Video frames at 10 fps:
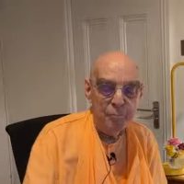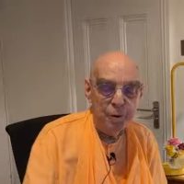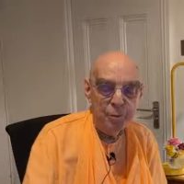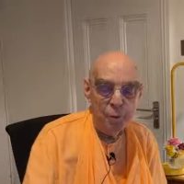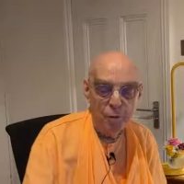
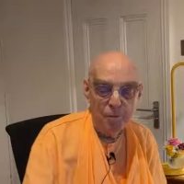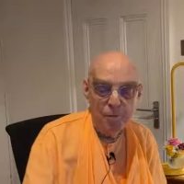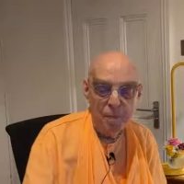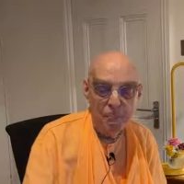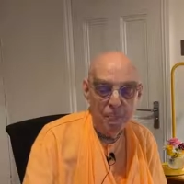Purport
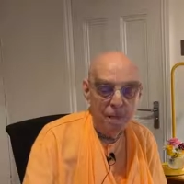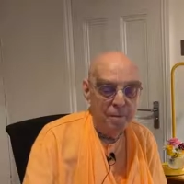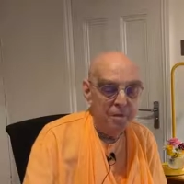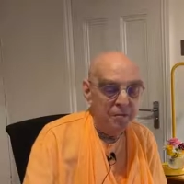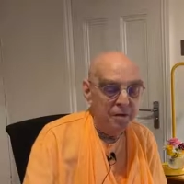
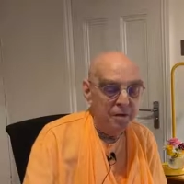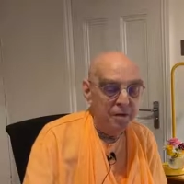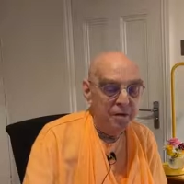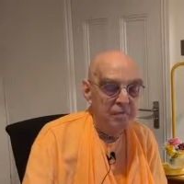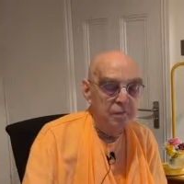
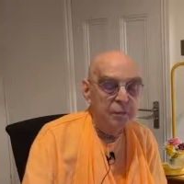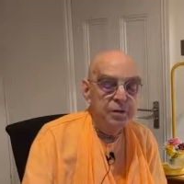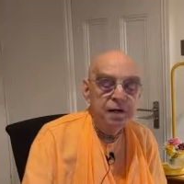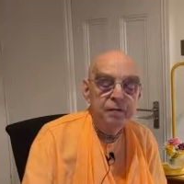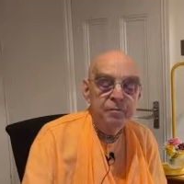
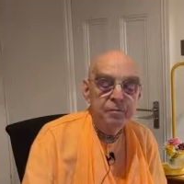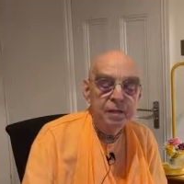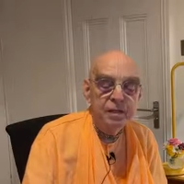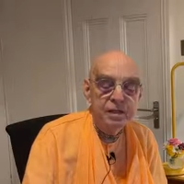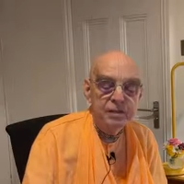Varuna
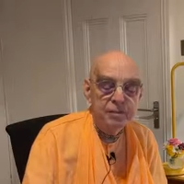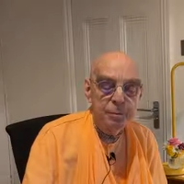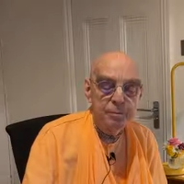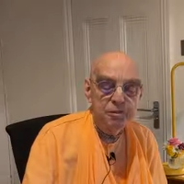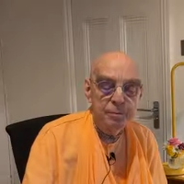is
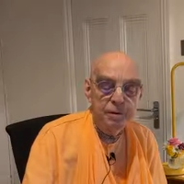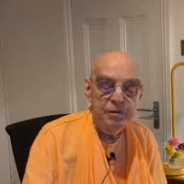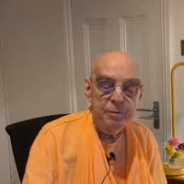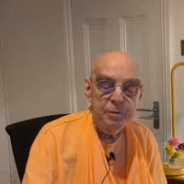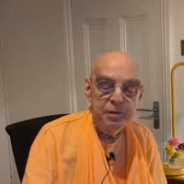supposed to be
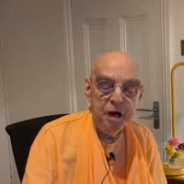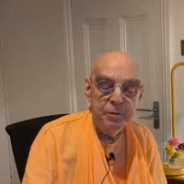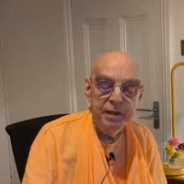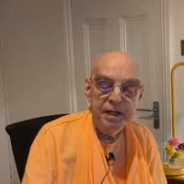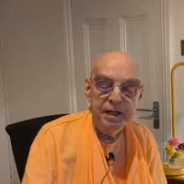the
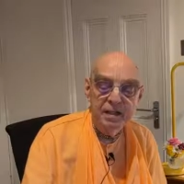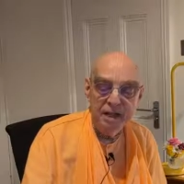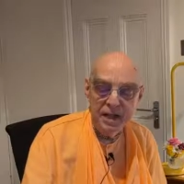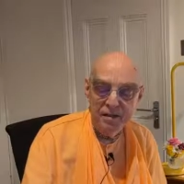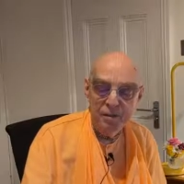predominating
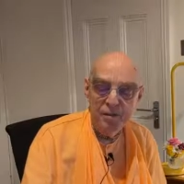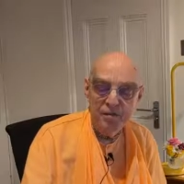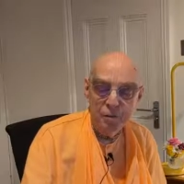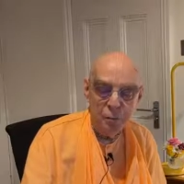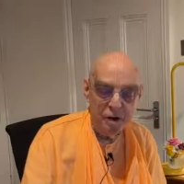deity
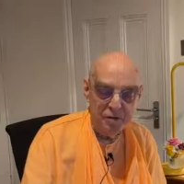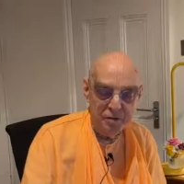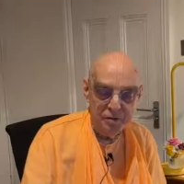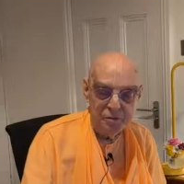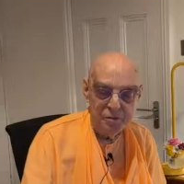of the
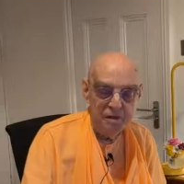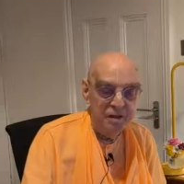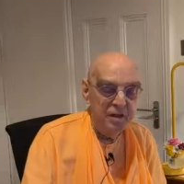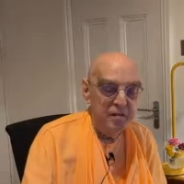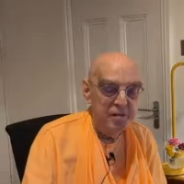waters,
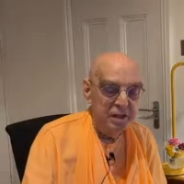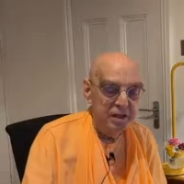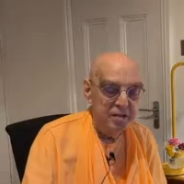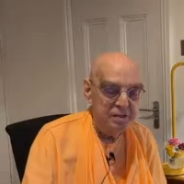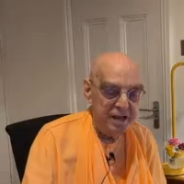
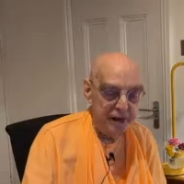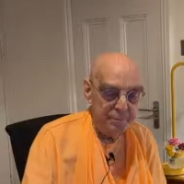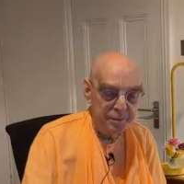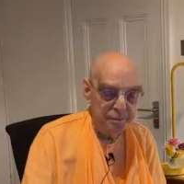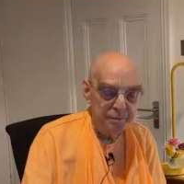and his
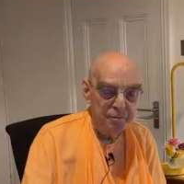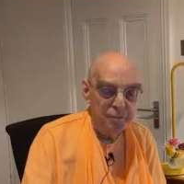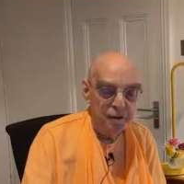capital